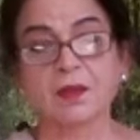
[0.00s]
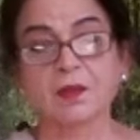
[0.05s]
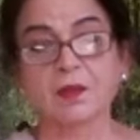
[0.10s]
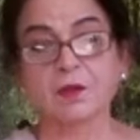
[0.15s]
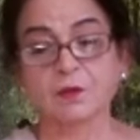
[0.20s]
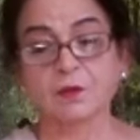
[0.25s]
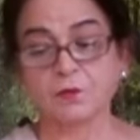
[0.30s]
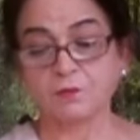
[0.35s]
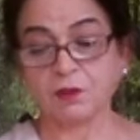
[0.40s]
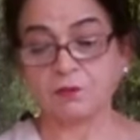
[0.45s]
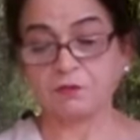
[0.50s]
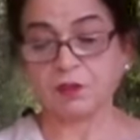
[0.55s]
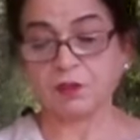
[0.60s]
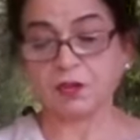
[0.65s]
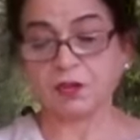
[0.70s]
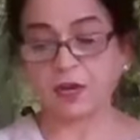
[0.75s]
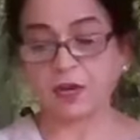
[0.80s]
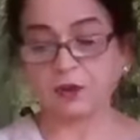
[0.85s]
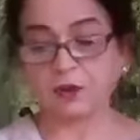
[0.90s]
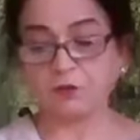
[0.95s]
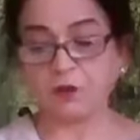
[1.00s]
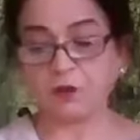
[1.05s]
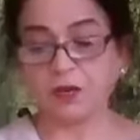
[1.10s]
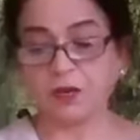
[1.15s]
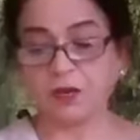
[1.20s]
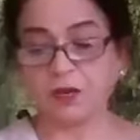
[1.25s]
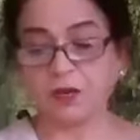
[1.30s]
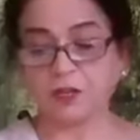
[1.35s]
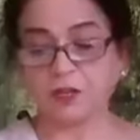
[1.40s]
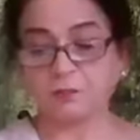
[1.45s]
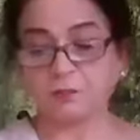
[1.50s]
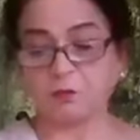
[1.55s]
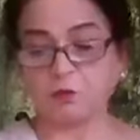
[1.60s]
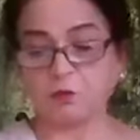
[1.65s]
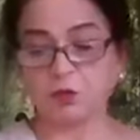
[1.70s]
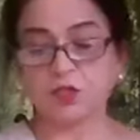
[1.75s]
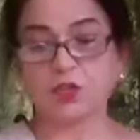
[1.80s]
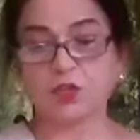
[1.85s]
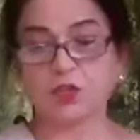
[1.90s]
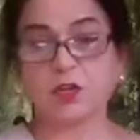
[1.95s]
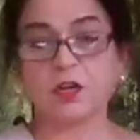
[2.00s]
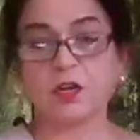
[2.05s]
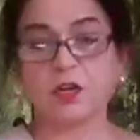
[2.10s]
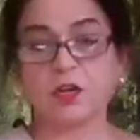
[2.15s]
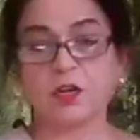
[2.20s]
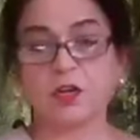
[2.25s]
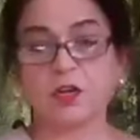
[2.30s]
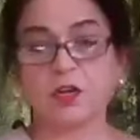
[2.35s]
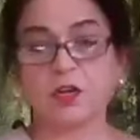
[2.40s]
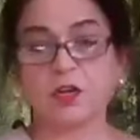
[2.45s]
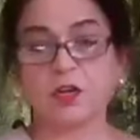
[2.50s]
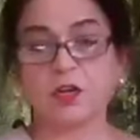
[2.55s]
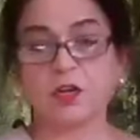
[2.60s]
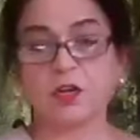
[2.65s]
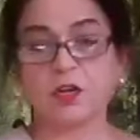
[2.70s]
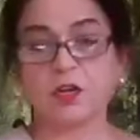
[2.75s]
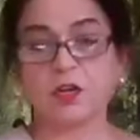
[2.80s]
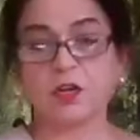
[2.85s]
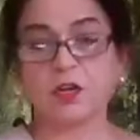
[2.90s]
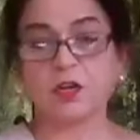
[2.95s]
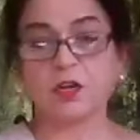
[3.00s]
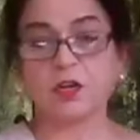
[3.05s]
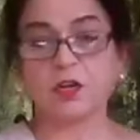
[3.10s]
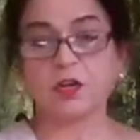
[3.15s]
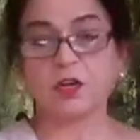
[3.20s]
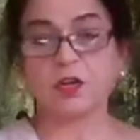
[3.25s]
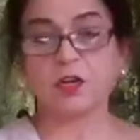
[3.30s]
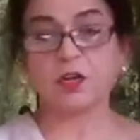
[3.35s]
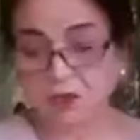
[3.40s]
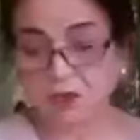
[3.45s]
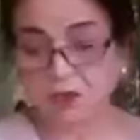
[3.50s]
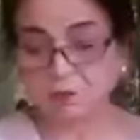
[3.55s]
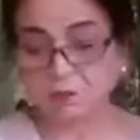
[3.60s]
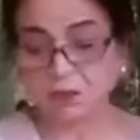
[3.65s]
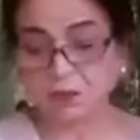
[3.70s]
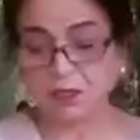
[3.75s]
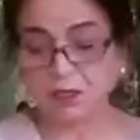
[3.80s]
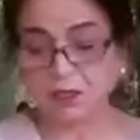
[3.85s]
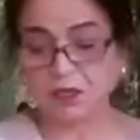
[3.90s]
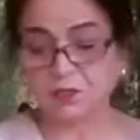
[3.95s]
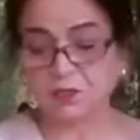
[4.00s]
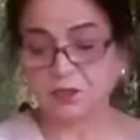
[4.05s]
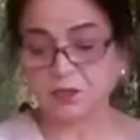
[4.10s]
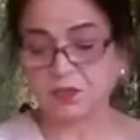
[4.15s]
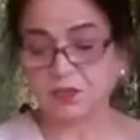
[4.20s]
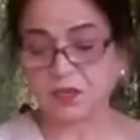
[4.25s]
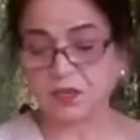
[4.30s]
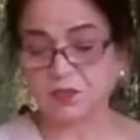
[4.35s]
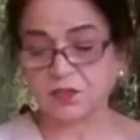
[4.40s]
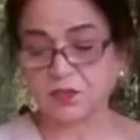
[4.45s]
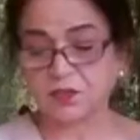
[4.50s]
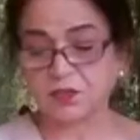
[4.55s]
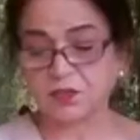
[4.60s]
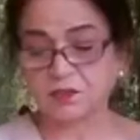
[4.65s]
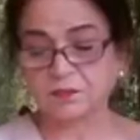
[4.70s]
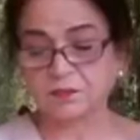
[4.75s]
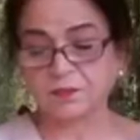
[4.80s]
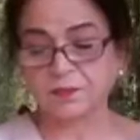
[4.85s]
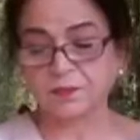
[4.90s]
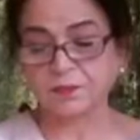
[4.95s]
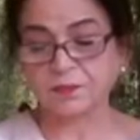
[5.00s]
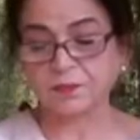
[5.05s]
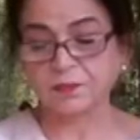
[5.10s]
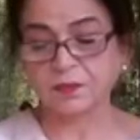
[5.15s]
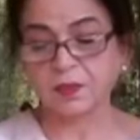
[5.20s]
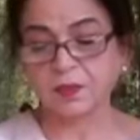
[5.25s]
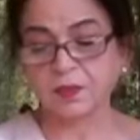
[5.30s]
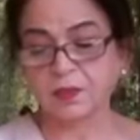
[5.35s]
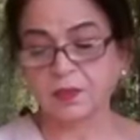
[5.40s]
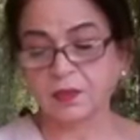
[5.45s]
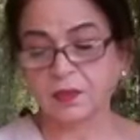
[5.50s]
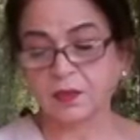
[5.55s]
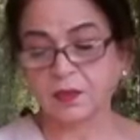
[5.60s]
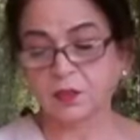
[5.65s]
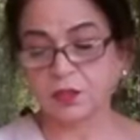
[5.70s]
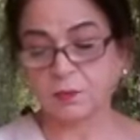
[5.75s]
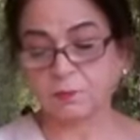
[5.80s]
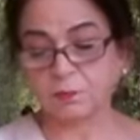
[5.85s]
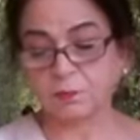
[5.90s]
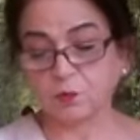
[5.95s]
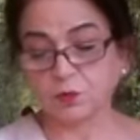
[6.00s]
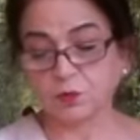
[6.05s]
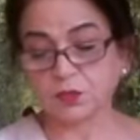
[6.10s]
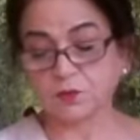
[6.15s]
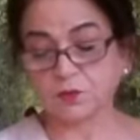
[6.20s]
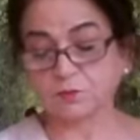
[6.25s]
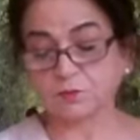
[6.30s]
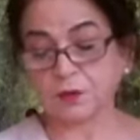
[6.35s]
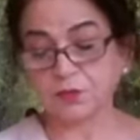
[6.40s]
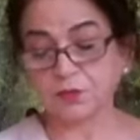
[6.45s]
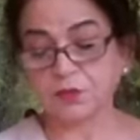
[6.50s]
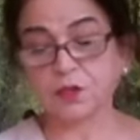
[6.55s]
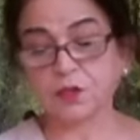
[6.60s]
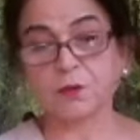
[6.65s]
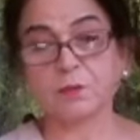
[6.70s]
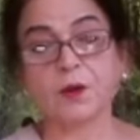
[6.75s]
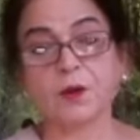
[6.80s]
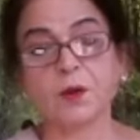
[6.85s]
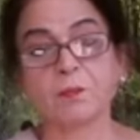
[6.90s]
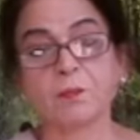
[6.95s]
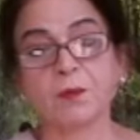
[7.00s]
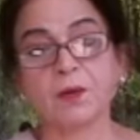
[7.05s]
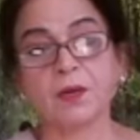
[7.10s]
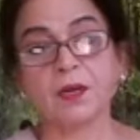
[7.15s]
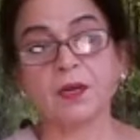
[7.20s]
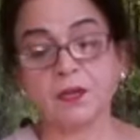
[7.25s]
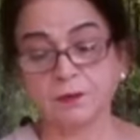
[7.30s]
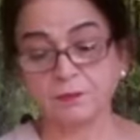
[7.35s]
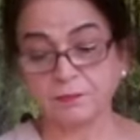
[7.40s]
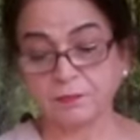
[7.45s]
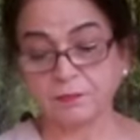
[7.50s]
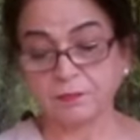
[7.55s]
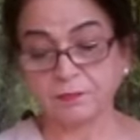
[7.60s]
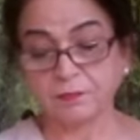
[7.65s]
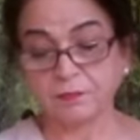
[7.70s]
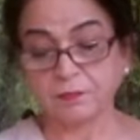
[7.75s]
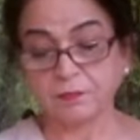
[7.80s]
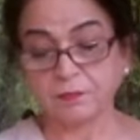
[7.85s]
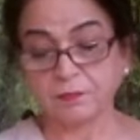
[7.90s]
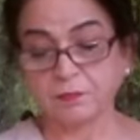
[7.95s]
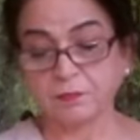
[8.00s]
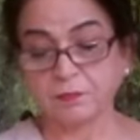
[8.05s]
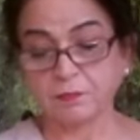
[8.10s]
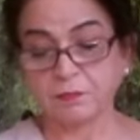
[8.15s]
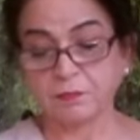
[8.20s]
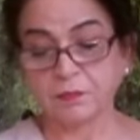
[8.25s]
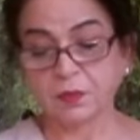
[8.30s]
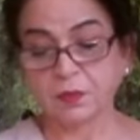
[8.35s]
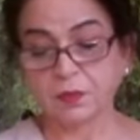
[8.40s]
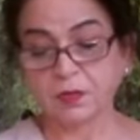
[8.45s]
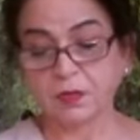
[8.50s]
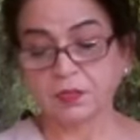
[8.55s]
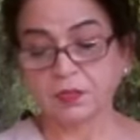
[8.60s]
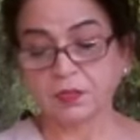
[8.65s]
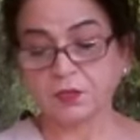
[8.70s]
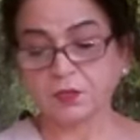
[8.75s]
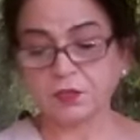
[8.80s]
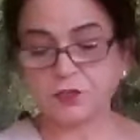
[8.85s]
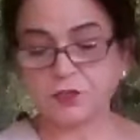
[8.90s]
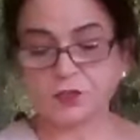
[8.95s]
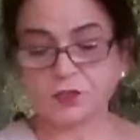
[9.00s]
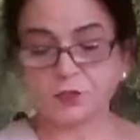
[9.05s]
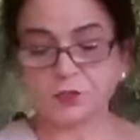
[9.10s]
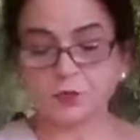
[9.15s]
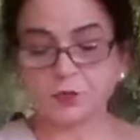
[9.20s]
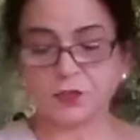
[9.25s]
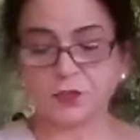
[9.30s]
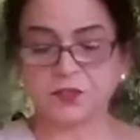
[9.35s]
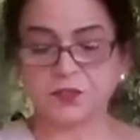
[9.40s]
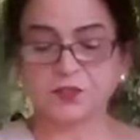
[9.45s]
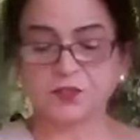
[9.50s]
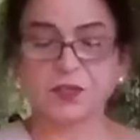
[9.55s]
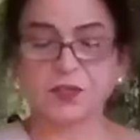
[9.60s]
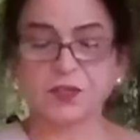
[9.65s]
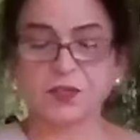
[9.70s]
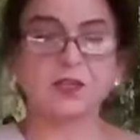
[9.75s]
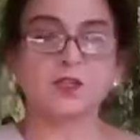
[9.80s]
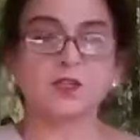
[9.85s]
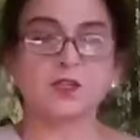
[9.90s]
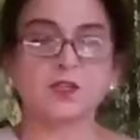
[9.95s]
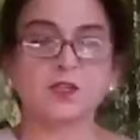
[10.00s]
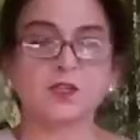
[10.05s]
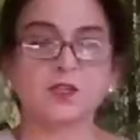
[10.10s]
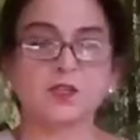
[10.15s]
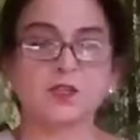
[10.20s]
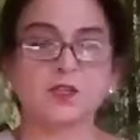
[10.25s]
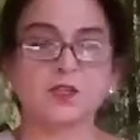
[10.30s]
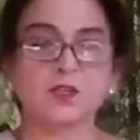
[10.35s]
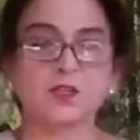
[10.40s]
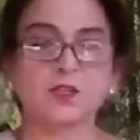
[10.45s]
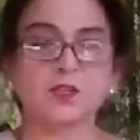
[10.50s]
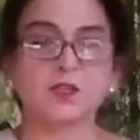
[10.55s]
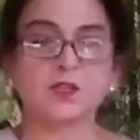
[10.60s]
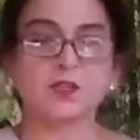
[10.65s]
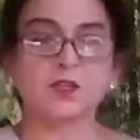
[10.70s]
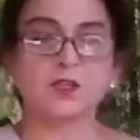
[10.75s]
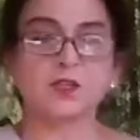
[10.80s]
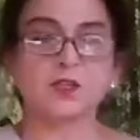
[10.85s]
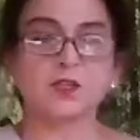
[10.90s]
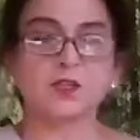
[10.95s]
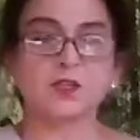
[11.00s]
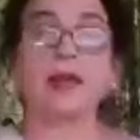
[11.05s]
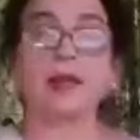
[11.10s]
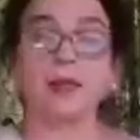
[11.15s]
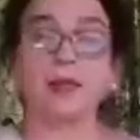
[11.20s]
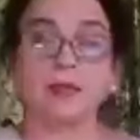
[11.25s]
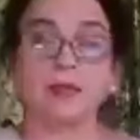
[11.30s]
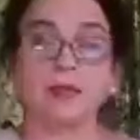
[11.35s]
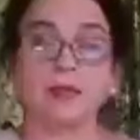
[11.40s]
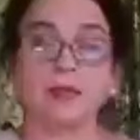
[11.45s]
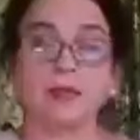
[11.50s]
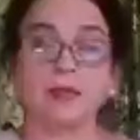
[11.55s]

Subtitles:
When we regulate the motion of lungs by certain breathing exercises, the pores function properly, and the tissues and cells become healthy.